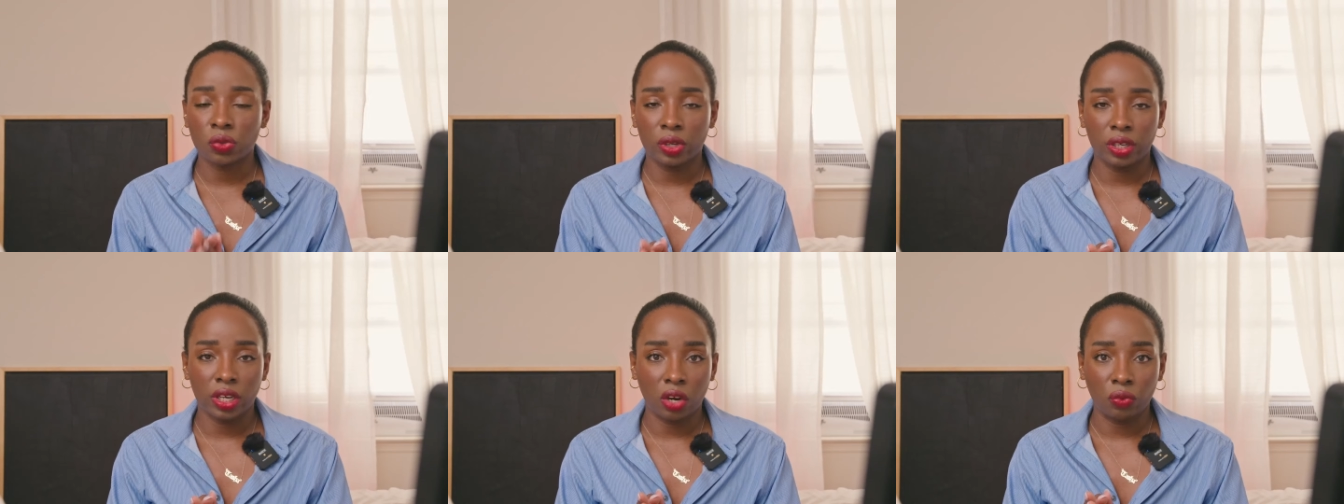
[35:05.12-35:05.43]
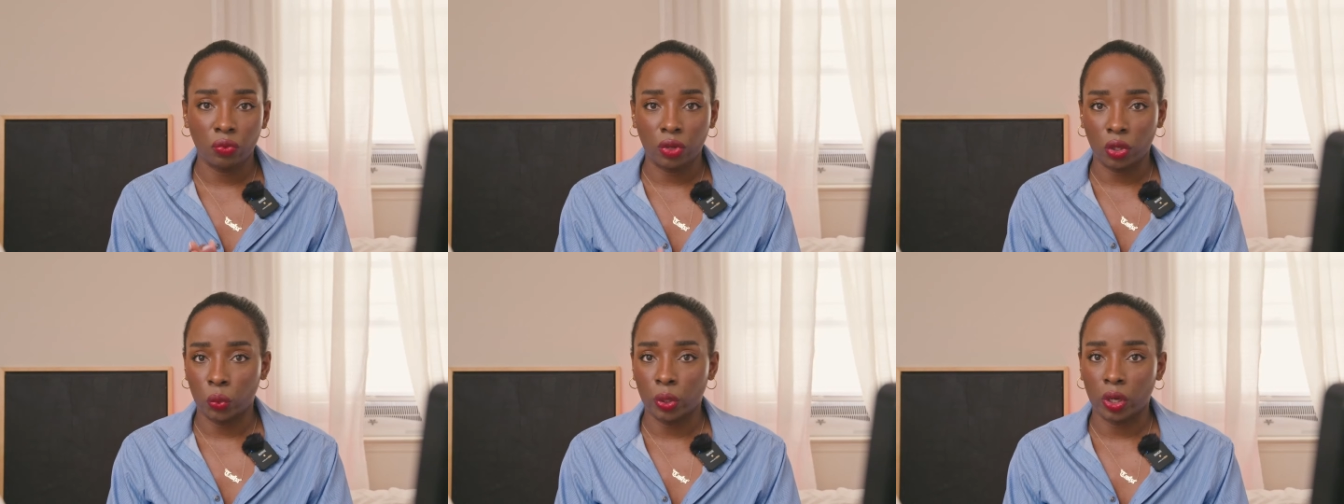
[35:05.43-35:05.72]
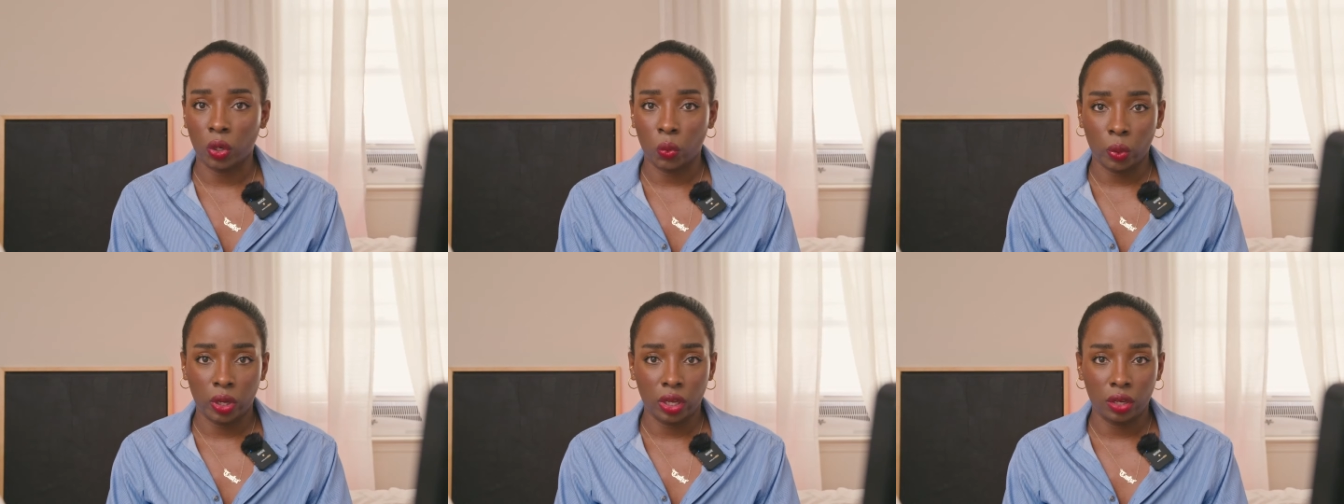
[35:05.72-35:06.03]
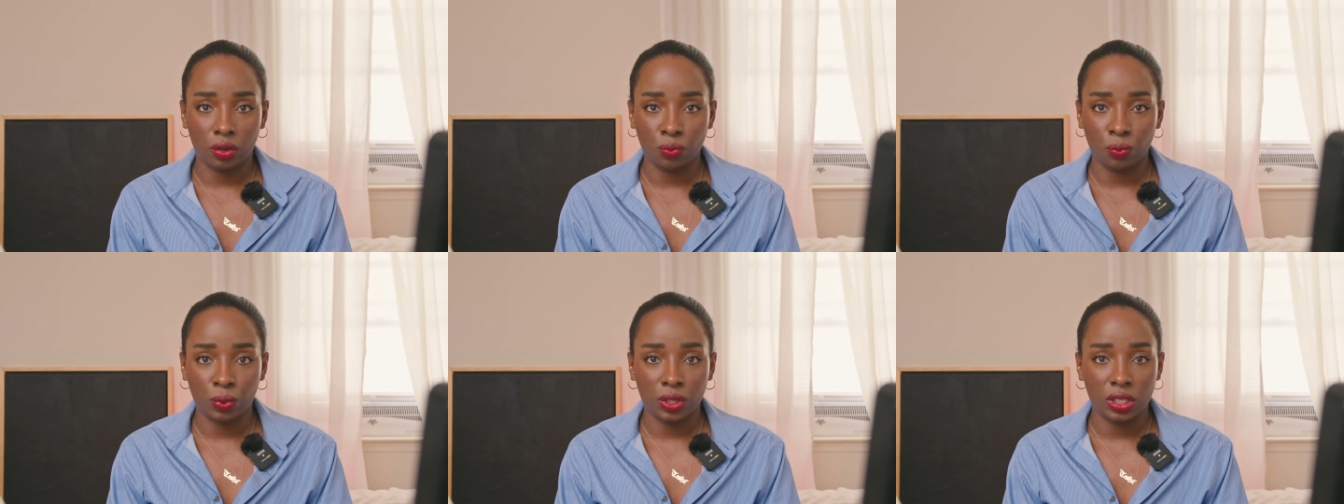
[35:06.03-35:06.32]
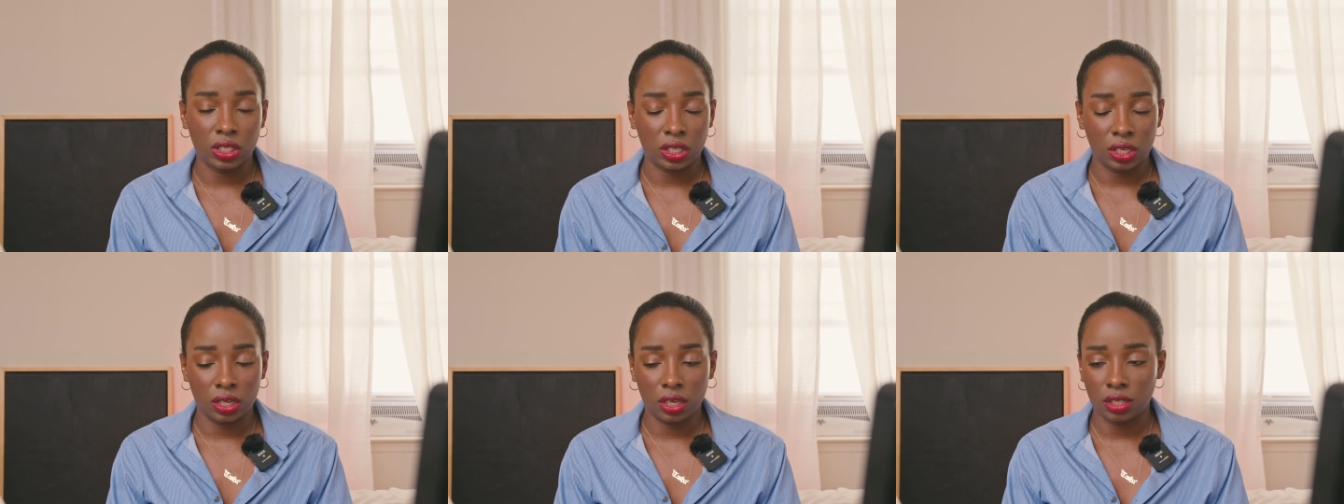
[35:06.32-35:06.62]
run down real quick what we
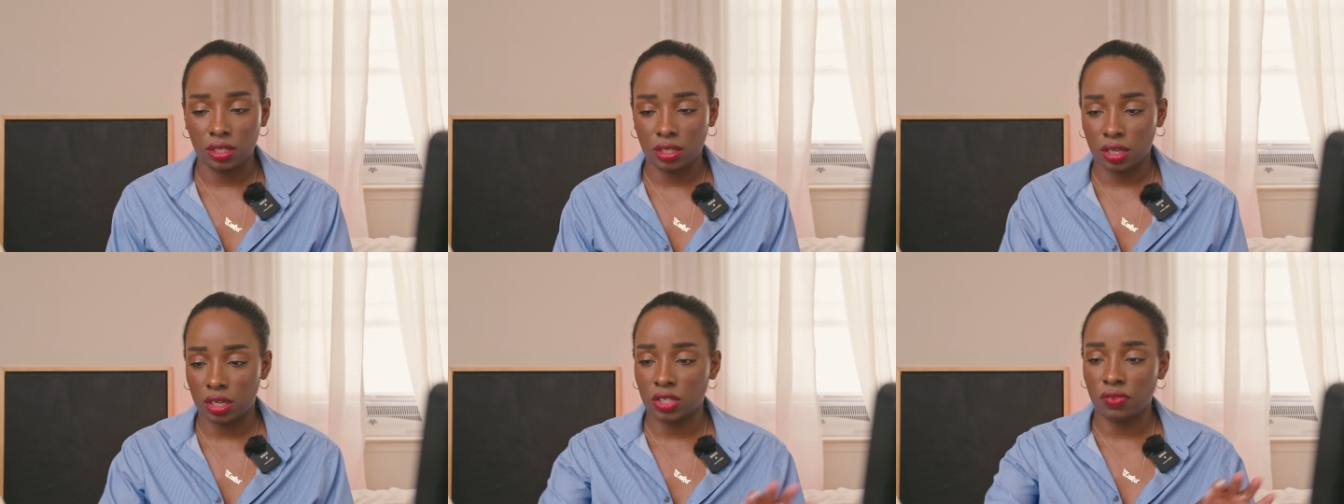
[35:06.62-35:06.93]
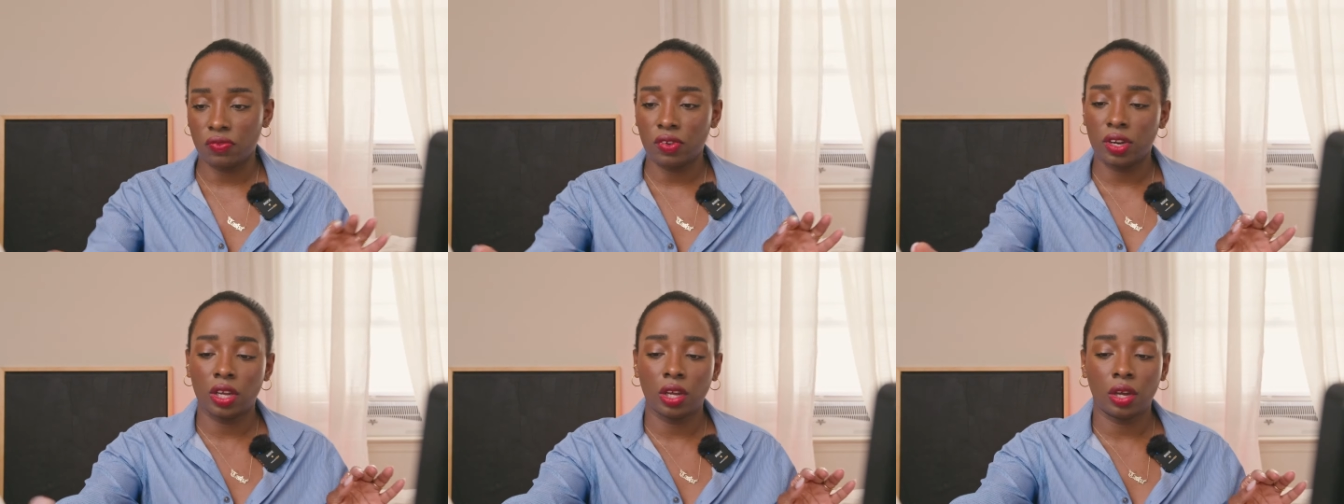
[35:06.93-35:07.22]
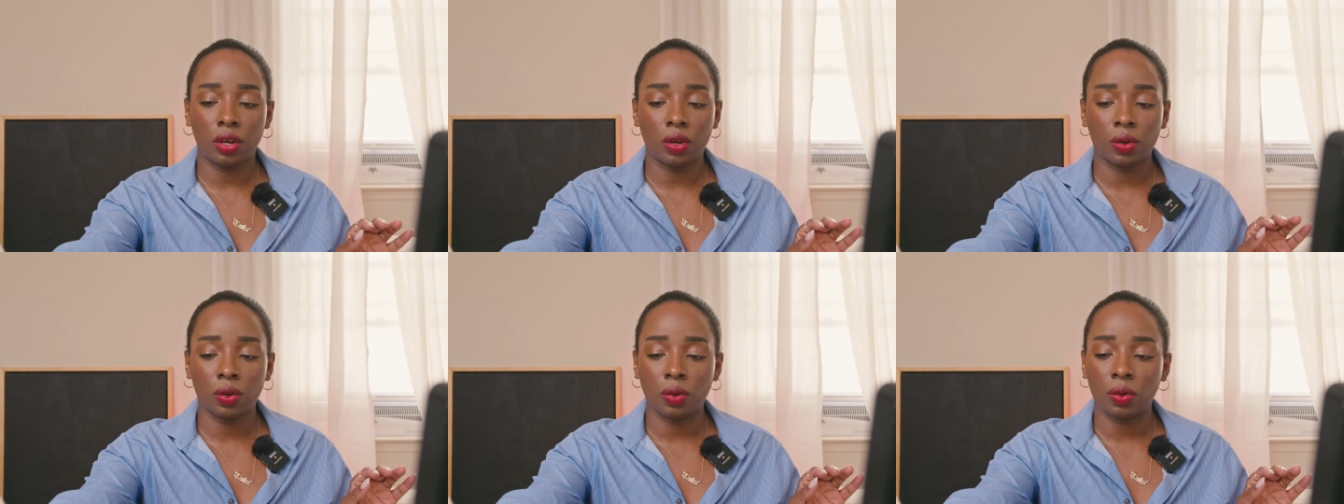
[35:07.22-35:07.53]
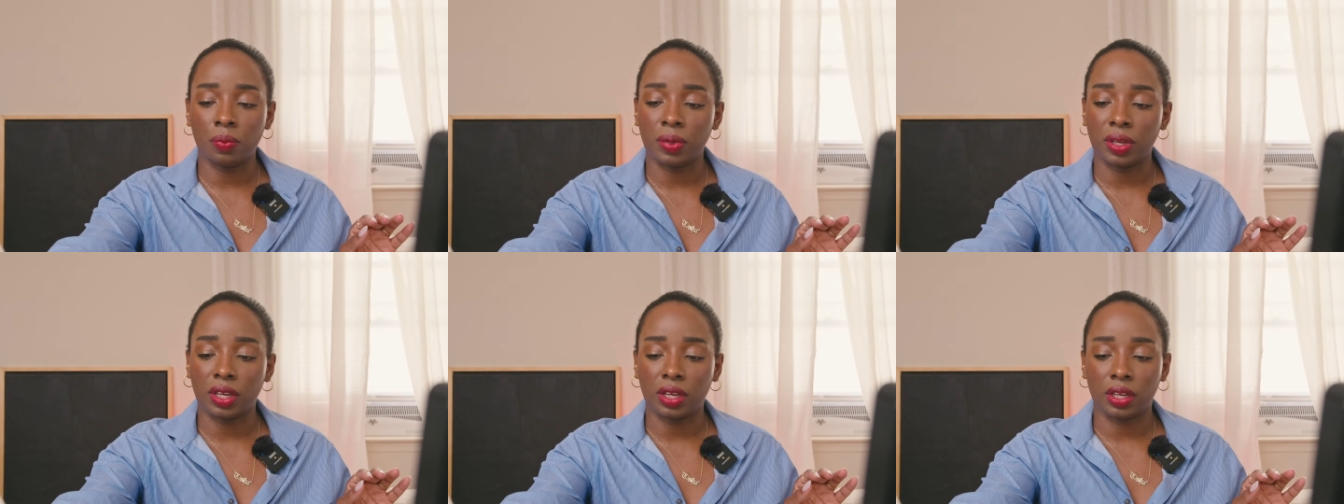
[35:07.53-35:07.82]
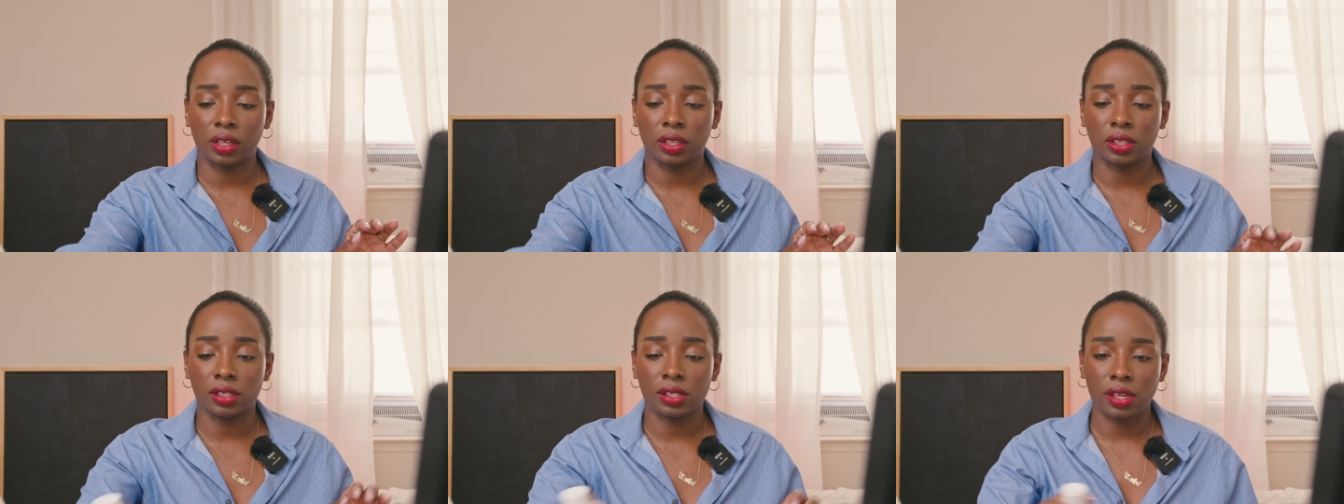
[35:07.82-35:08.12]
did in today's video,
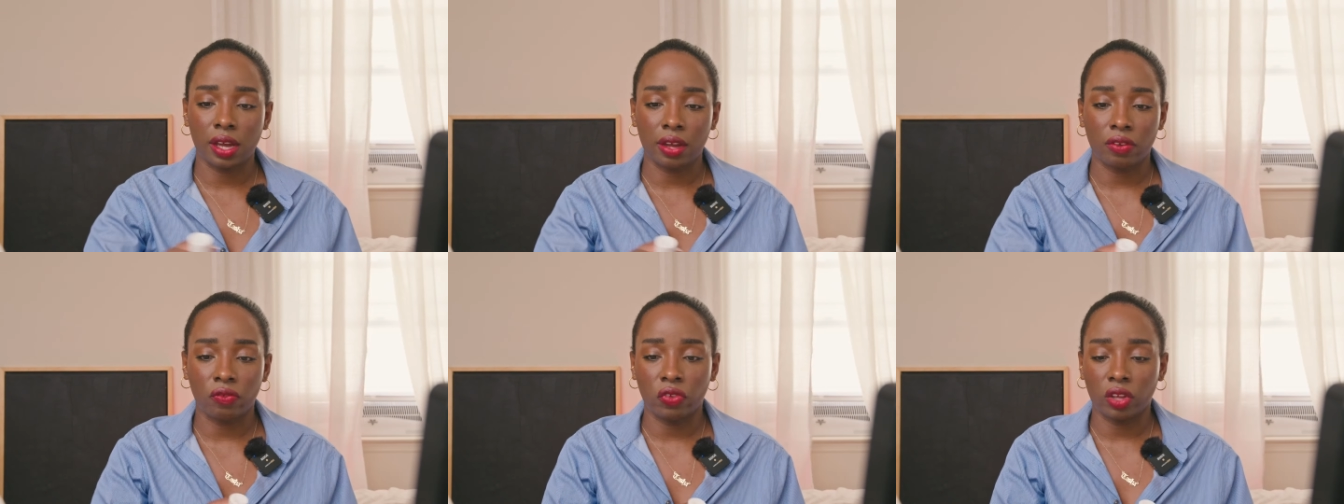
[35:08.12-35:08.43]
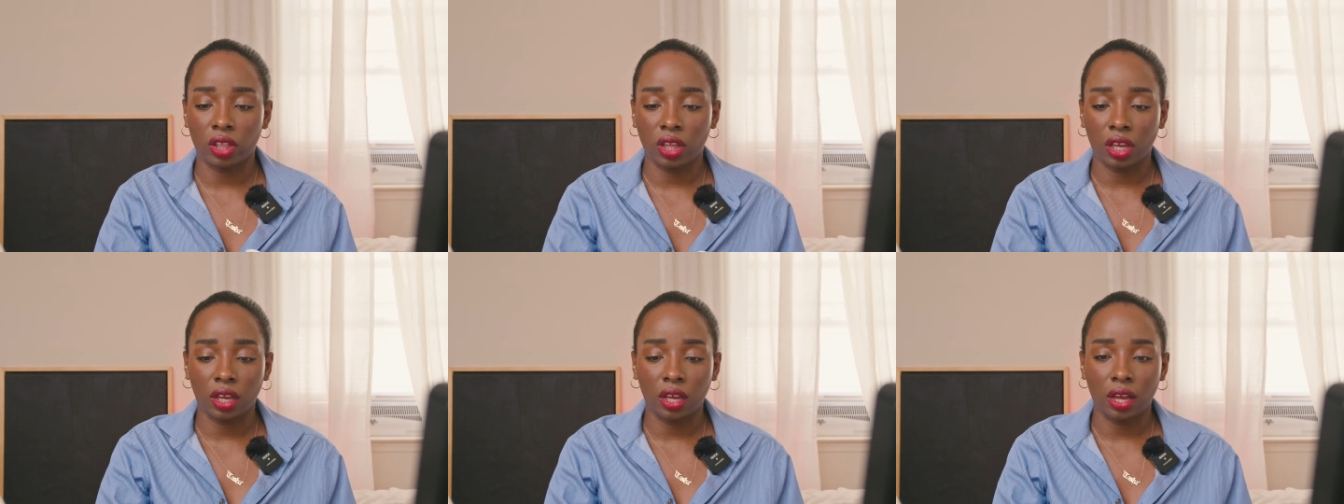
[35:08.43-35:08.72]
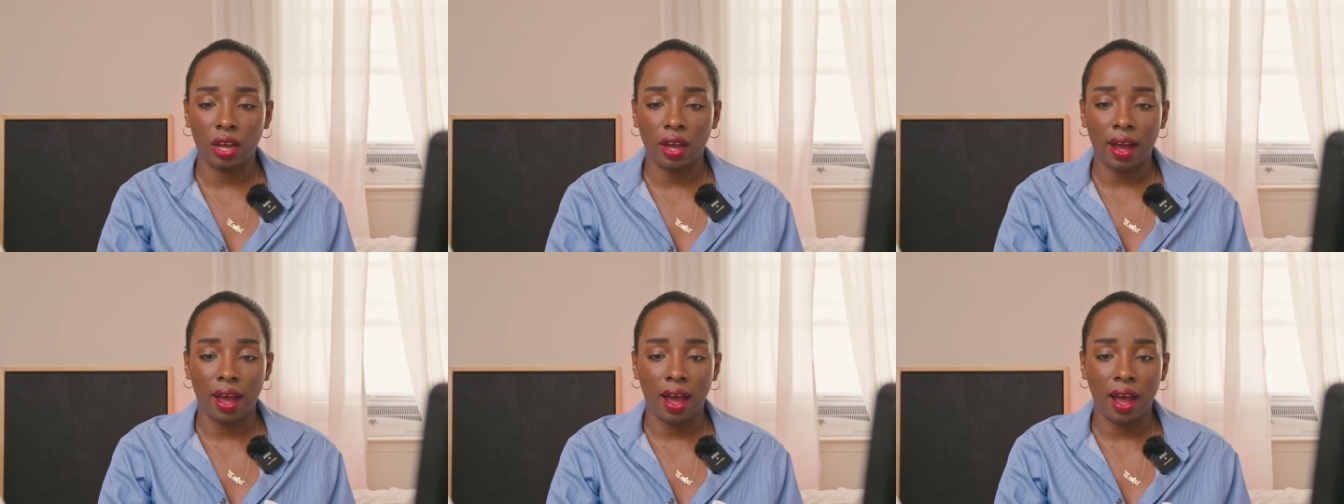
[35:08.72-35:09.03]
because I feel like